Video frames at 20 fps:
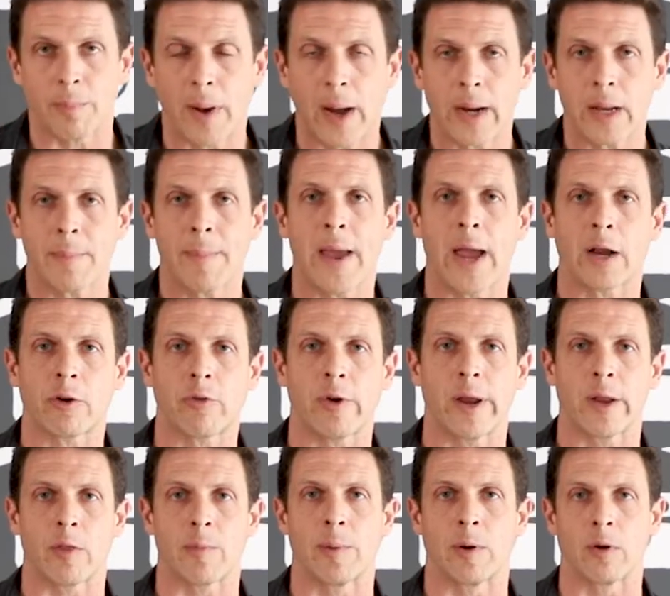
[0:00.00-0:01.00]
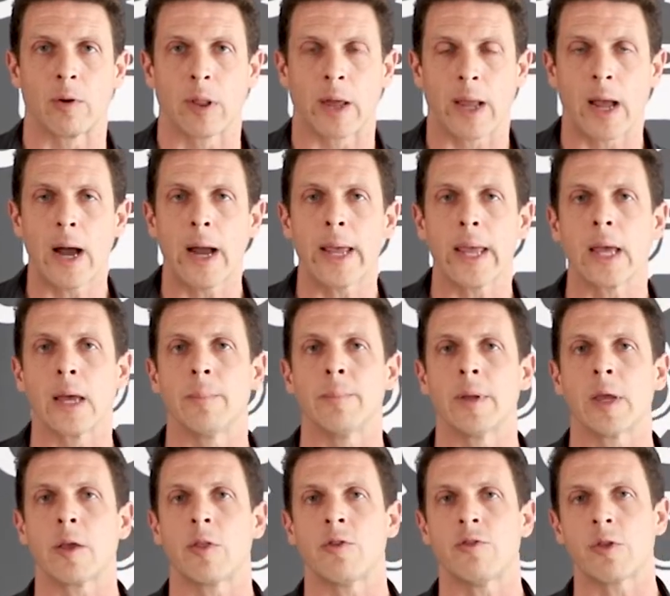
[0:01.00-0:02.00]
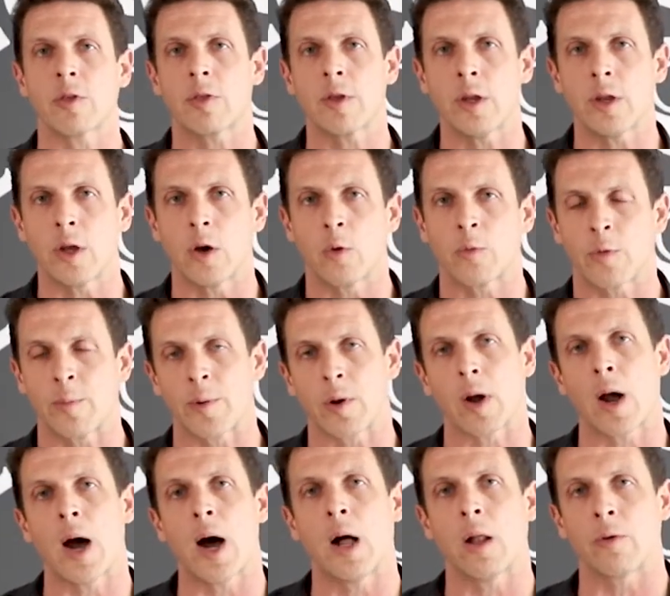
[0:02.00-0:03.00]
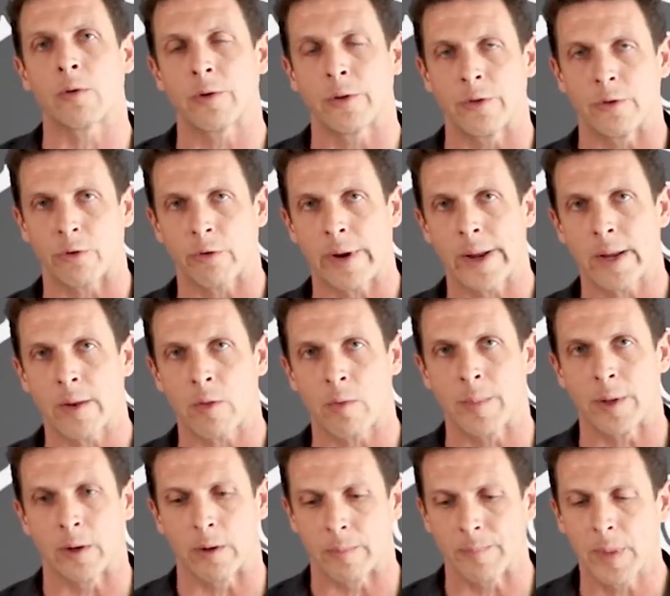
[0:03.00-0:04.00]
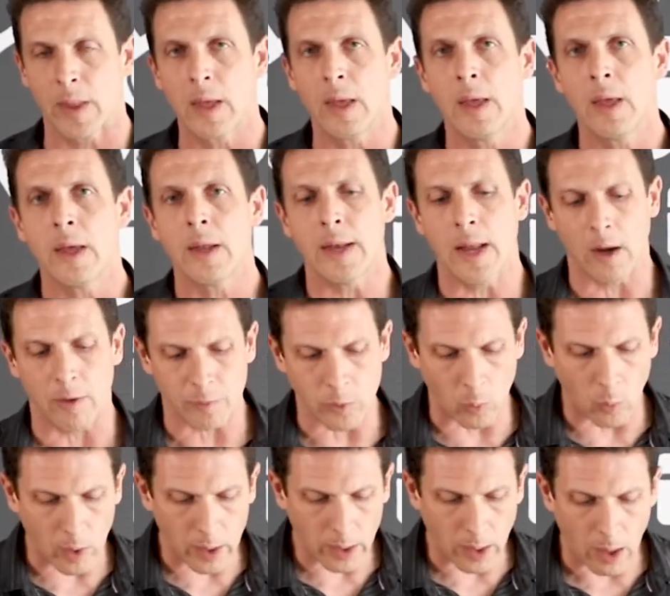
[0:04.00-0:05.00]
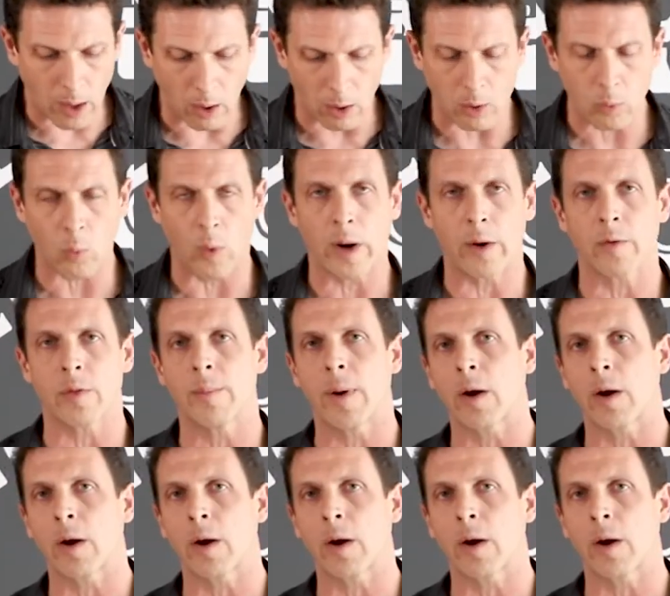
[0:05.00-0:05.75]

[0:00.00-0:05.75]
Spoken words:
body pack transmitter like I am, because you just need to go from your collar to the transmitter. Now, if you want to hardwire the